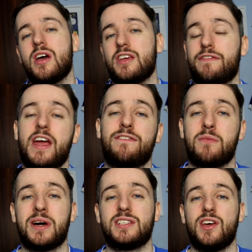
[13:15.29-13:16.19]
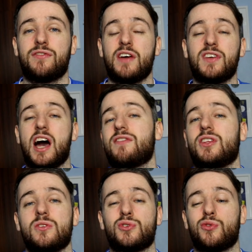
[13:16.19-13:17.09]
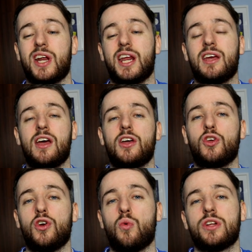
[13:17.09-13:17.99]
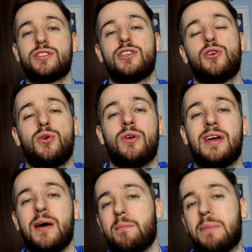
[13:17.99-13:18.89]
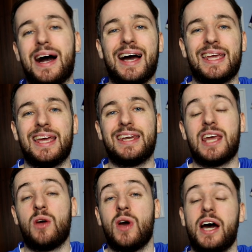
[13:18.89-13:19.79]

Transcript: You've heard from myself. If you haven't done so already, you know what to do Bye now.